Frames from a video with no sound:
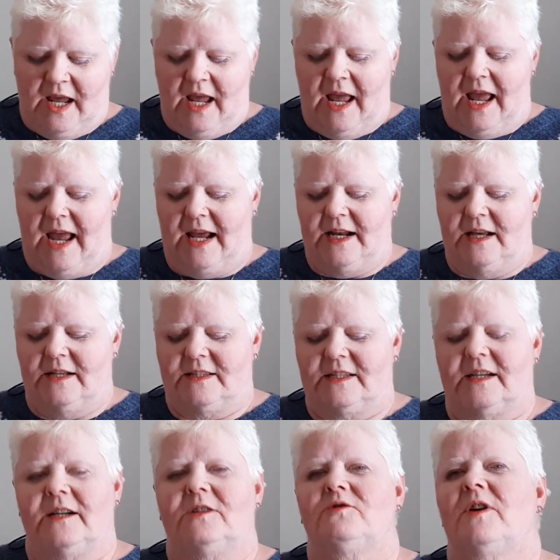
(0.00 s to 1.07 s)
And it's
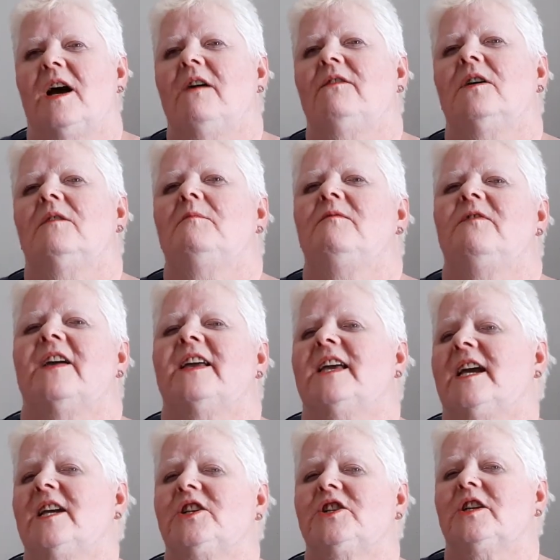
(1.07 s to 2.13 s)
a travel
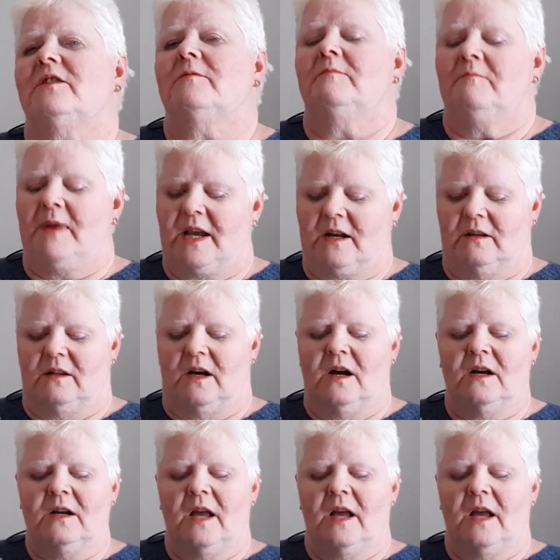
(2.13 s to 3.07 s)
vacation make along.